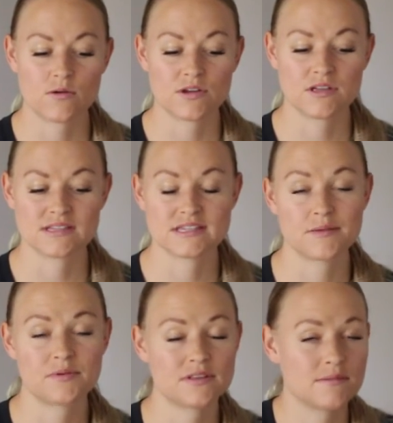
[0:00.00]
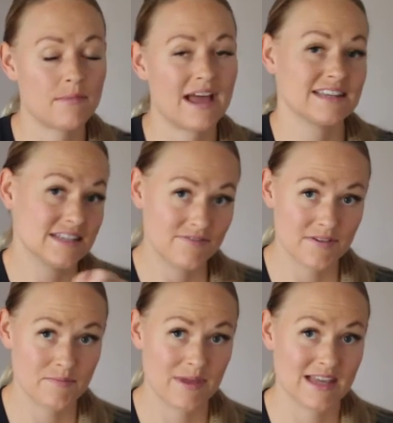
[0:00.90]
or you can separately buy
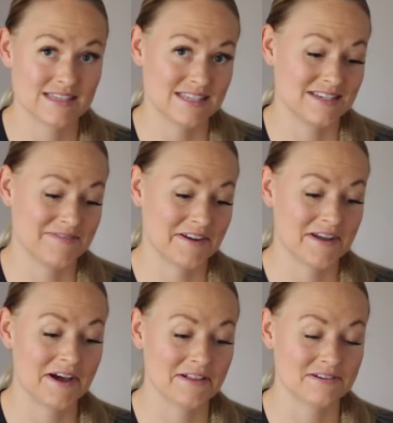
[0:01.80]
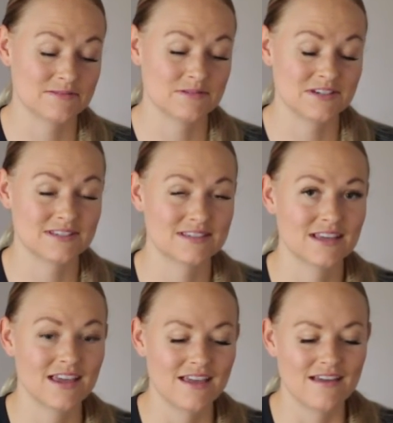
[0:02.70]
different bands in different colors, which is
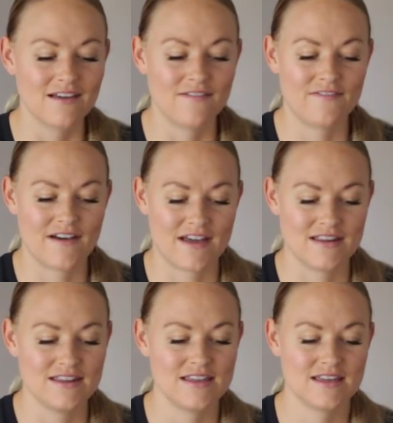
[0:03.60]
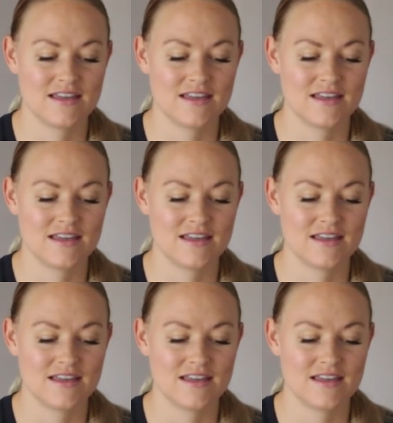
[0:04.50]
fun.